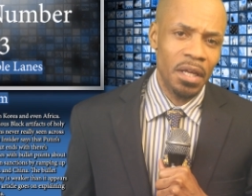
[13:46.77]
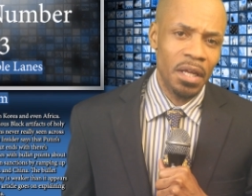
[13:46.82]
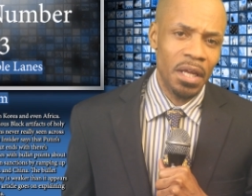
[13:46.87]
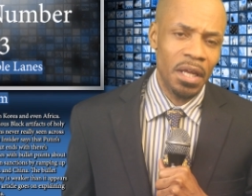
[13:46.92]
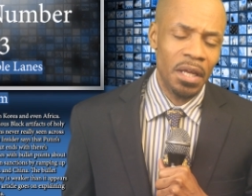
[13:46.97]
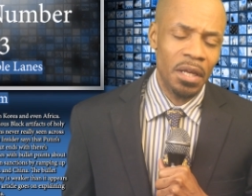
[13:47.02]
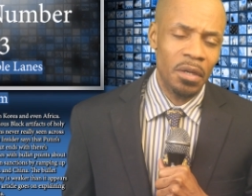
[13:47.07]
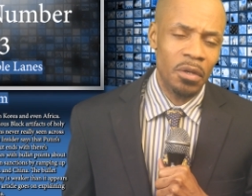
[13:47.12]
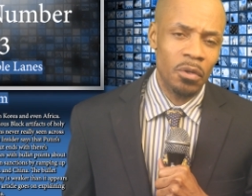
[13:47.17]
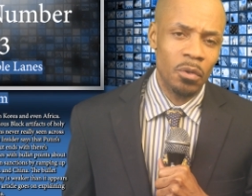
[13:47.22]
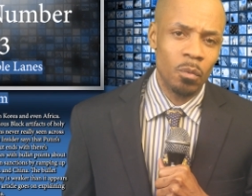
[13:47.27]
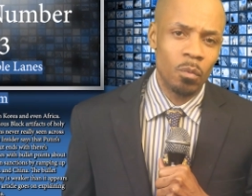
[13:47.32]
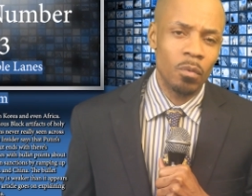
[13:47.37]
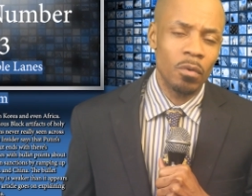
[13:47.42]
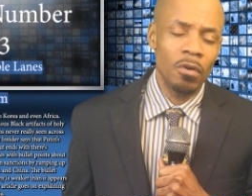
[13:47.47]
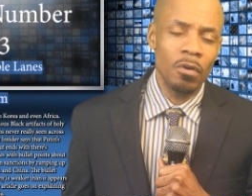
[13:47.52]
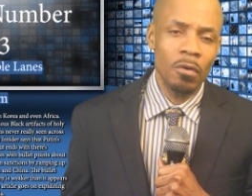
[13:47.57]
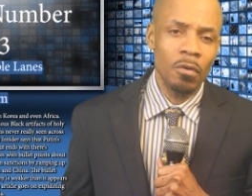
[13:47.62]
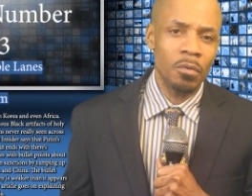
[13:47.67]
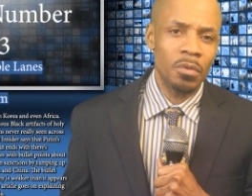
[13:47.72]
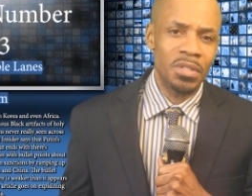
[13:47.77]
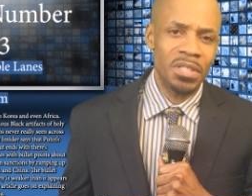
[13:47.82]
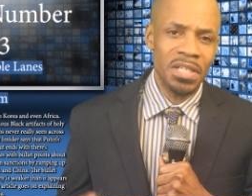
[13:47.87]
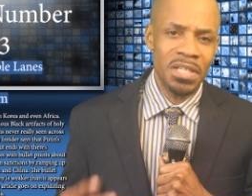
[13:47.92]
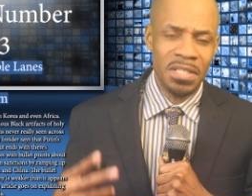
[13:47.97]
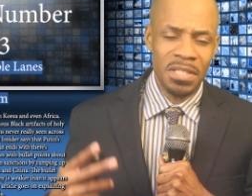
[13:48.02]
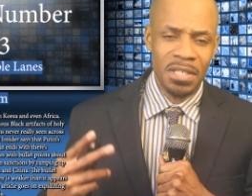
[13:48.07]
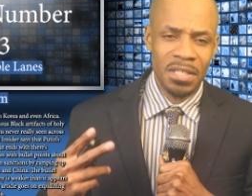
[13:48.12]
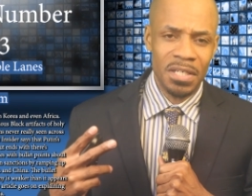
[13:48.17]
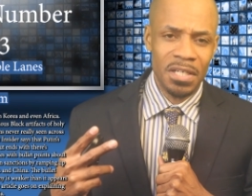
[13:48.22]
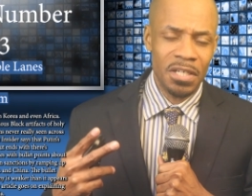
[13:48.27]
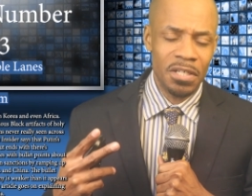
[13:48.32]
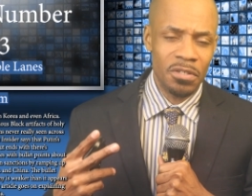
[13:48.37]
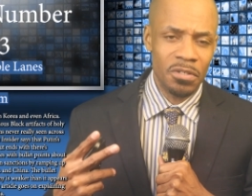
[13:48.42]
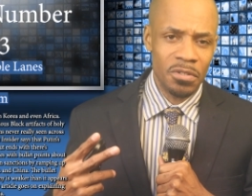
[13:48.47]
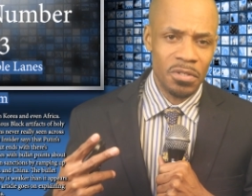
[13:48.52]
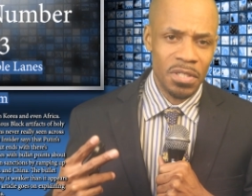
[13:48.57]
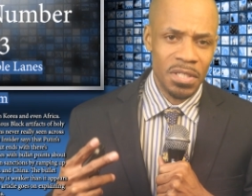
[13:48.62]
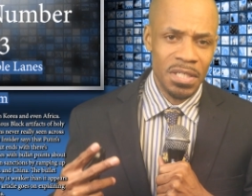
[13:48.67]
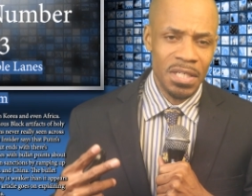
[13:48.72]
and the world doesn't
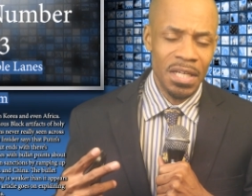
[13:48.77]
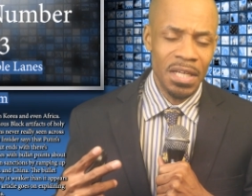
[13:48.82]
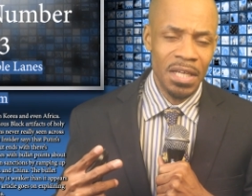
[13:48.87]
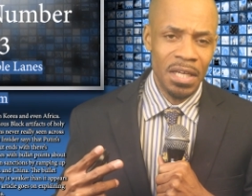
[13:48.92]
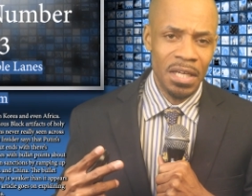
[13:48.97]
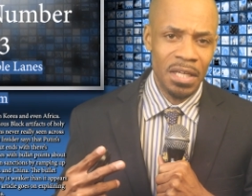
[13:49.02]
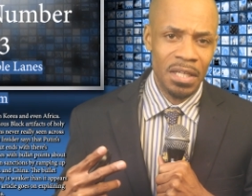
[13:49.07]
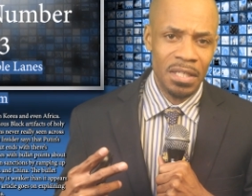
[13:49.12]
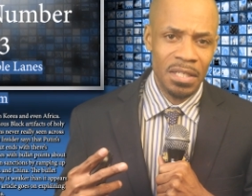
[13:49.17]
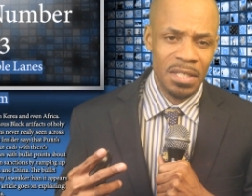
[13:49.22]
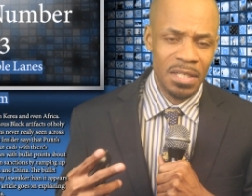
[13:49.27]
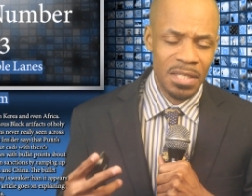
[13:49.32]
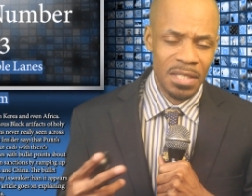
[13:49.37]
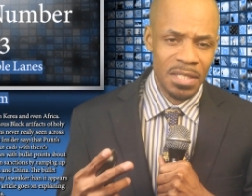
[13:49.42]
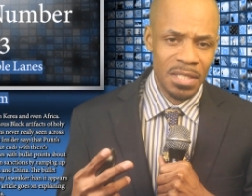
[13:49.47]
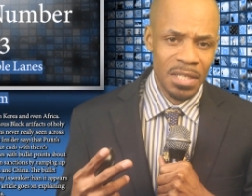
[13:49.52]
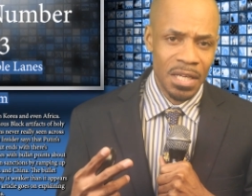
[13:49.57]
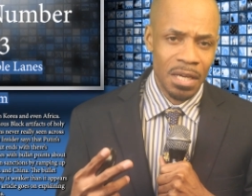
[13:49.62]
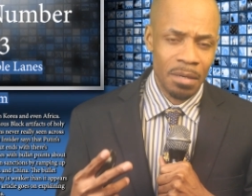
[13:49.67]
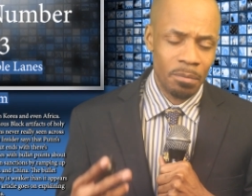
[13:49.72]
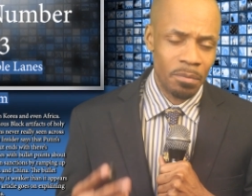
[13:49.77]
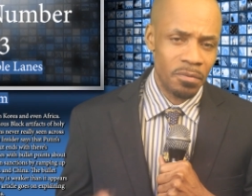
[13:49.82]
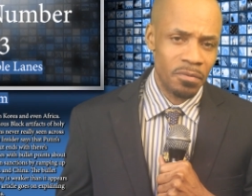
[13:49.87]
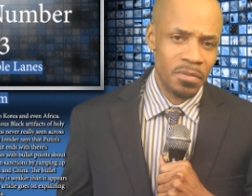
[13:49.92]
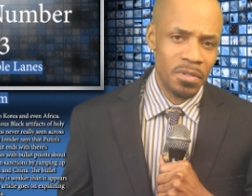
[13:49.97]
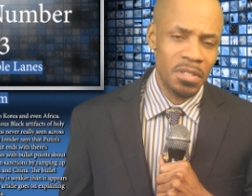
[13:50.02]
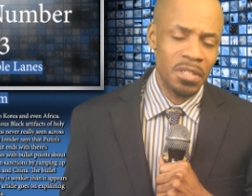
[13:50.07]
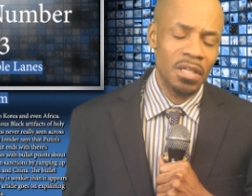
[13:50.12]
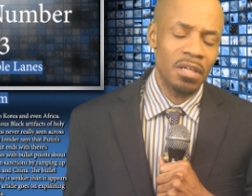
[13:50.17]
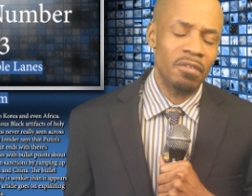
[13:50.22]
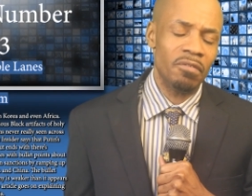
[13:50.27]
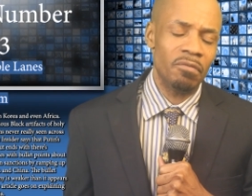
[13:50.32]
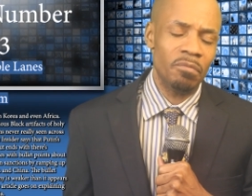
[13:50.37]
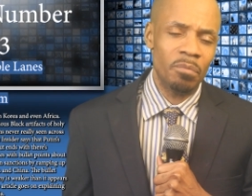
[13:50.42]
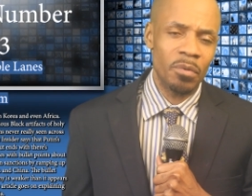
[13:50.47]
understand this type of stuff.